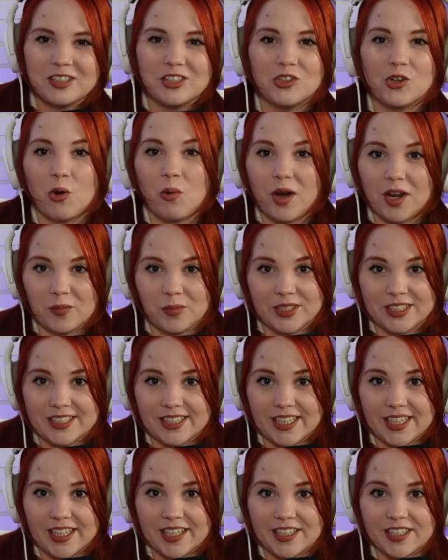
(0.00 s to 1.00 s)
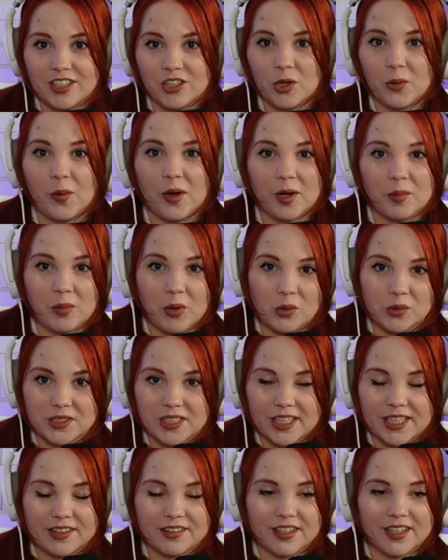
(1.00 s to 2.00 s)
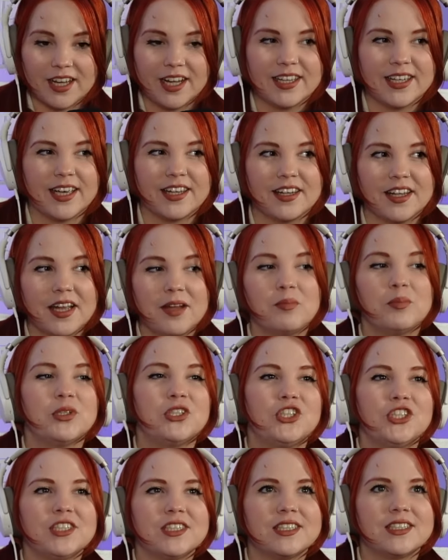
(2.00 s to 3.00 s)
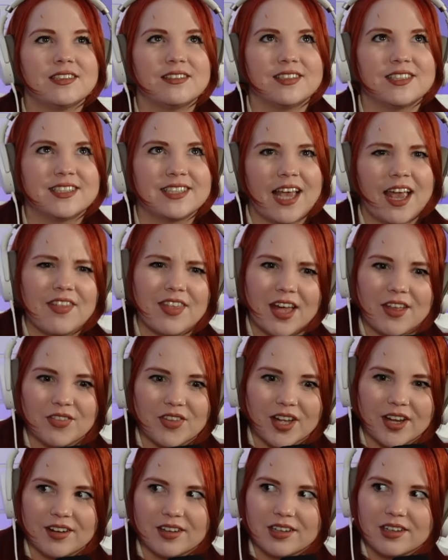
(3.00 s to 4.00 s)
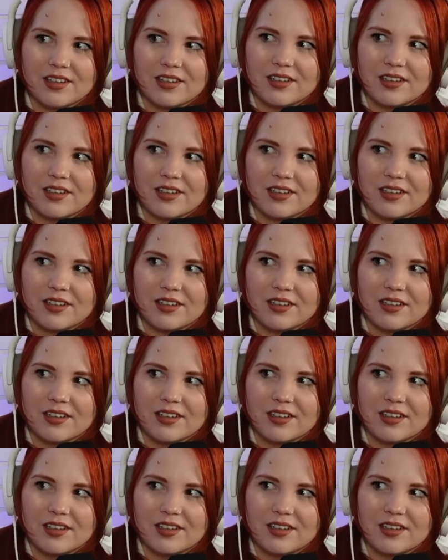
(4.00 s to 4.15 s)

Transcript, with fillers: you don't want to be seen. You don't want to post anything. I get that. But just say that then.